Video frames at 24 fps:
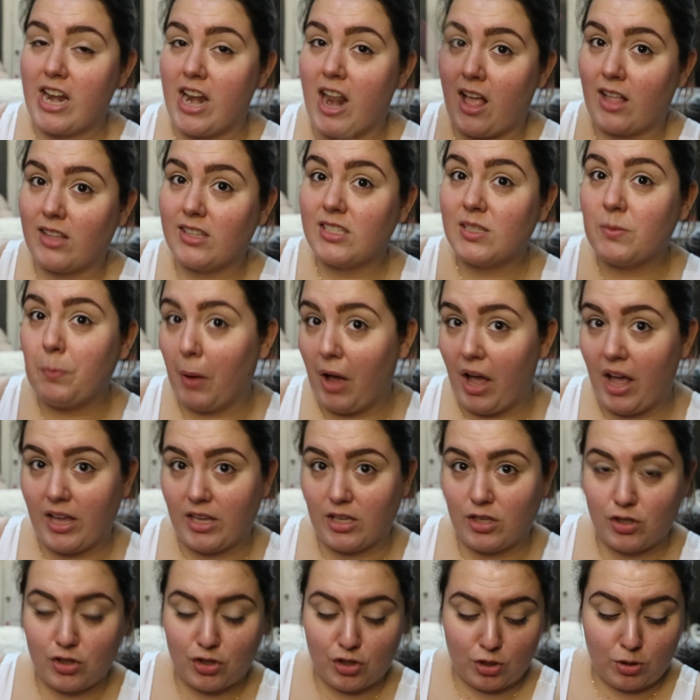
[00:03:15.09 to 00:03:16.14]
not
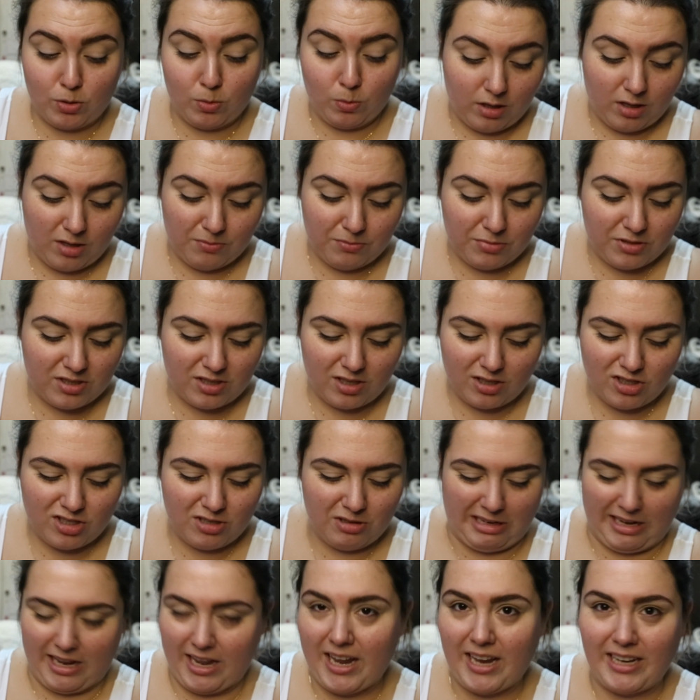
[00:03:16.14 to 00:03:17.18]
sponge. I'm such
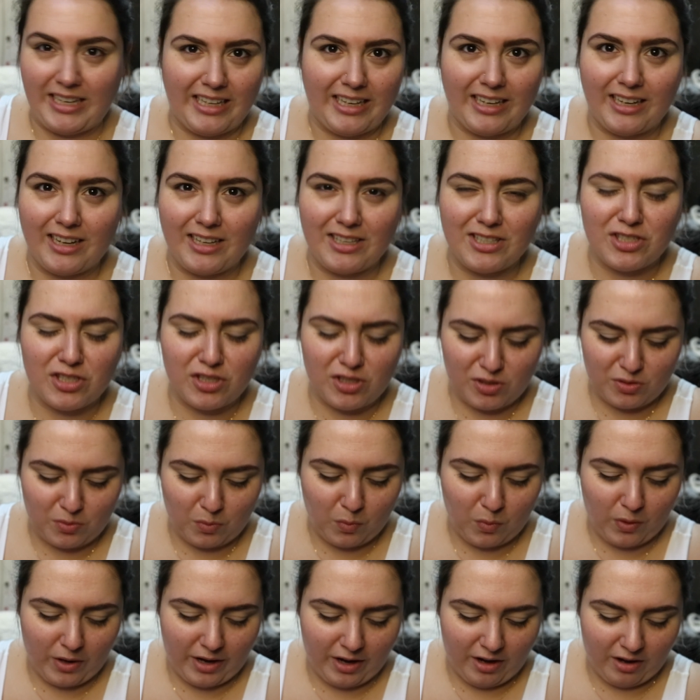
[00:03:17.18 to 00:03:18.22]
an idiot, I
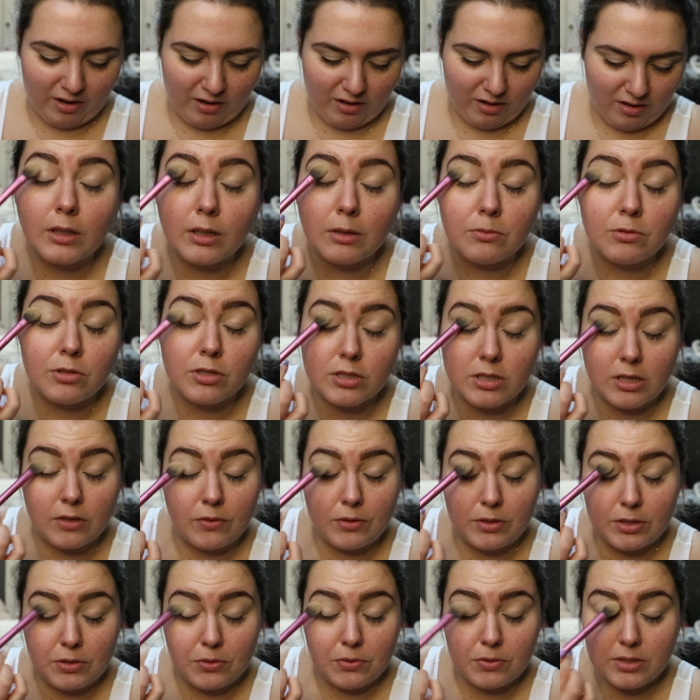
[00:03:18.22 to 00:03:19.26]
swear. I'm just
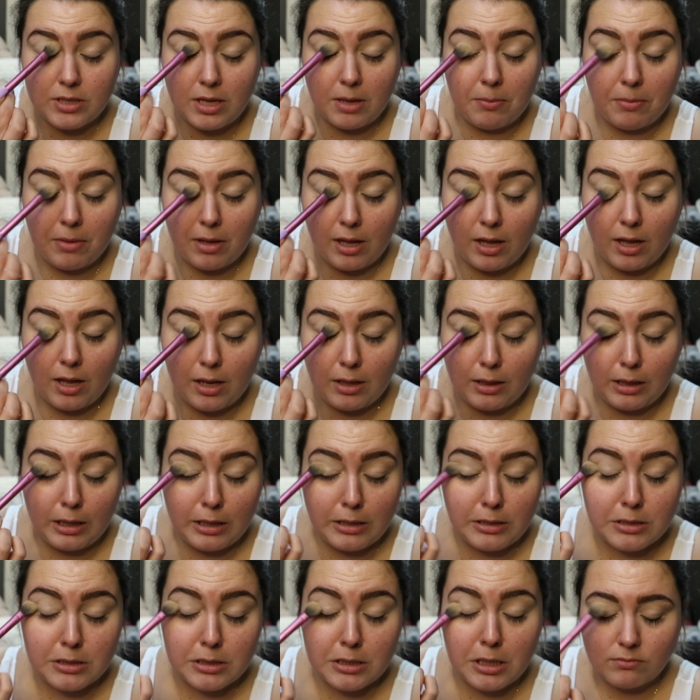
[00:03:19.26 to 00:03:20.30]
going to set my
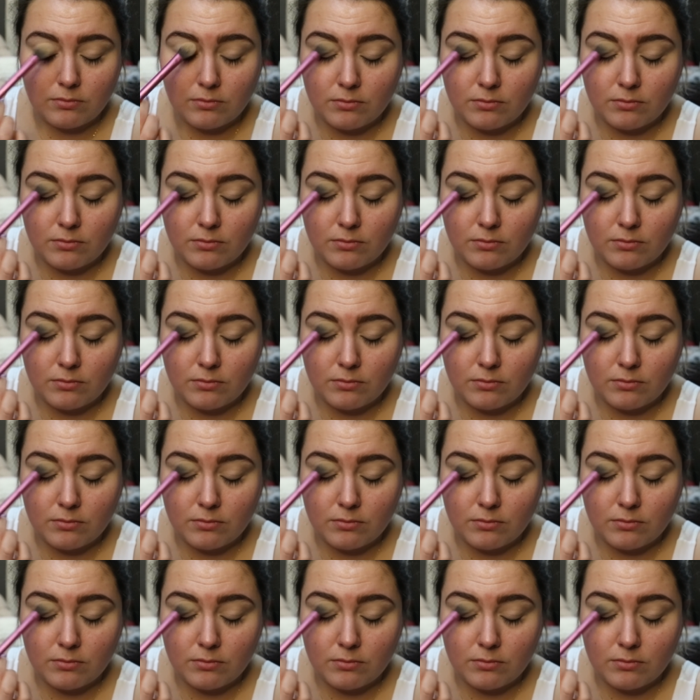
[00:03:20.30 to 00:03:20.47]
eyelids.